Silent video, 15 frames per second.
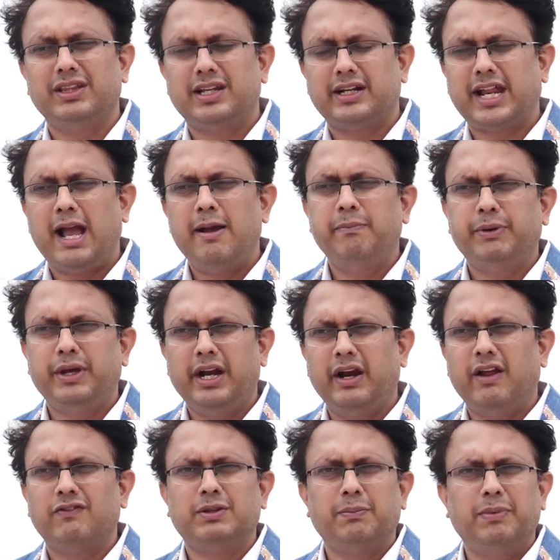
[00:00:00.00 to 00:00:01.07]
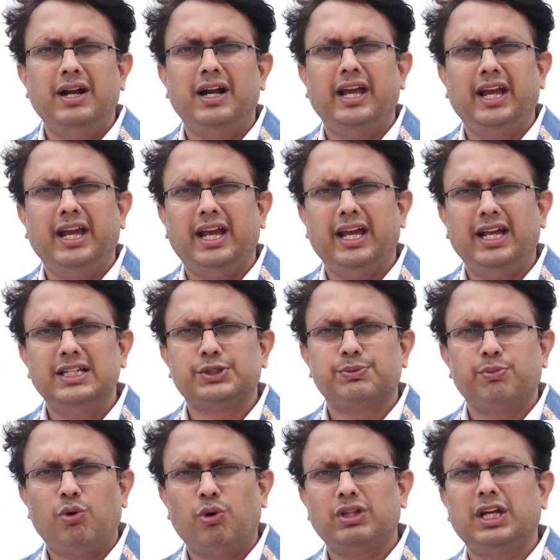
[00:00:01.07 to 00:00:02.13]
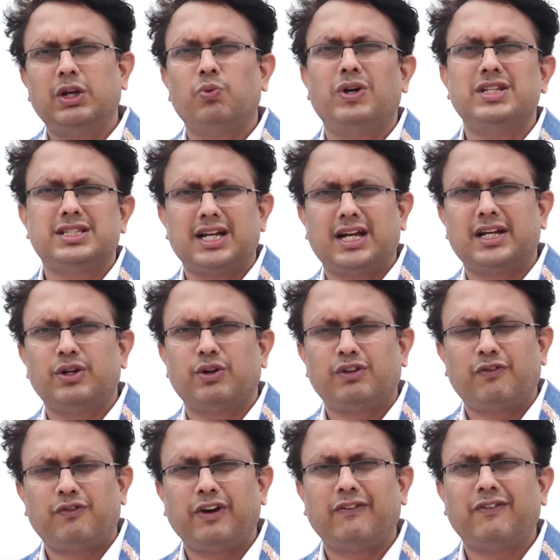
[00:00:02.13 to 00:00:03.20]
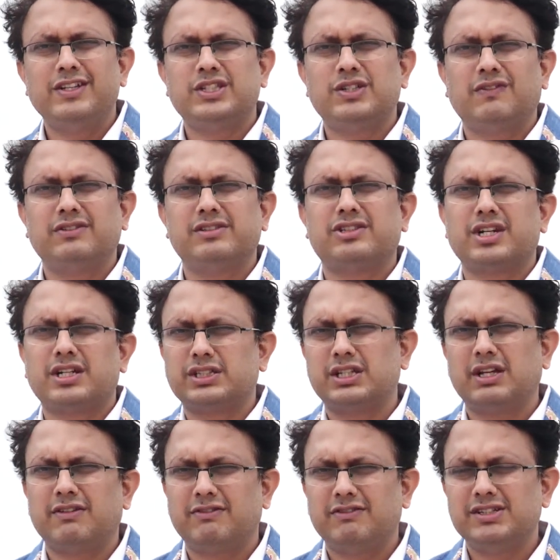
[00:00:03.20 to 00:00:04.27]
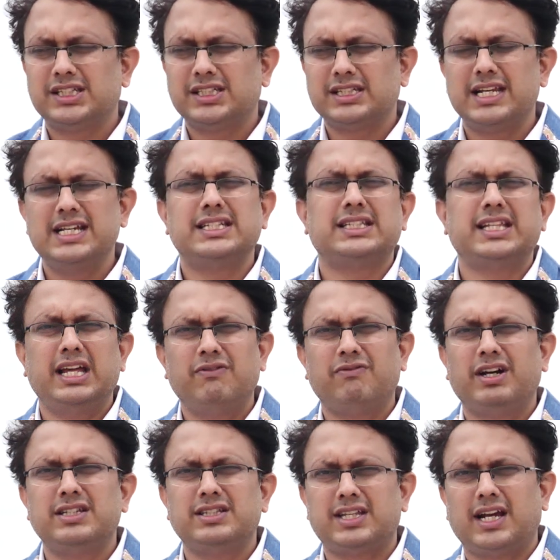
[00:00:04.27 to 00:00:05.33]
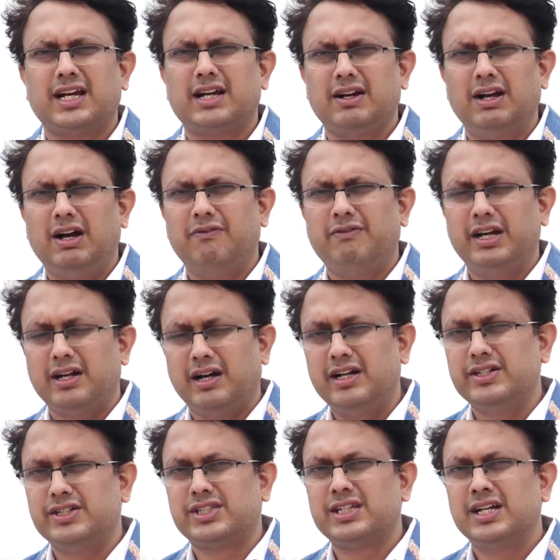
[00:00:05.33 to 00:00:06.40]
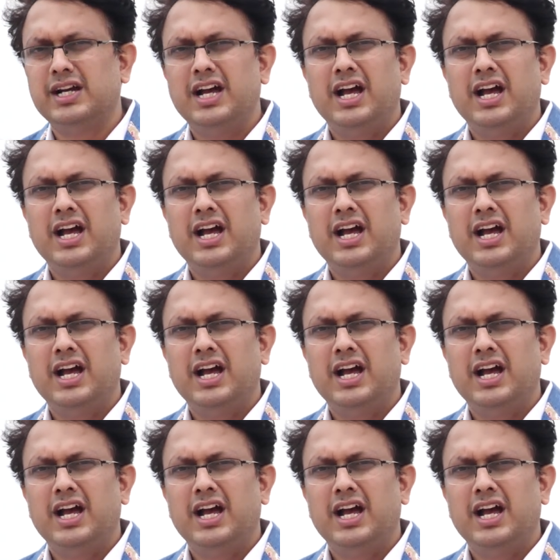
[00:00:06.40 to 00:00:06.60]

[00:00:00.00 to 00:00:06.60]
when the time period of the building is more than 1 second, or the frequency of the structure which is less than 1 hertz,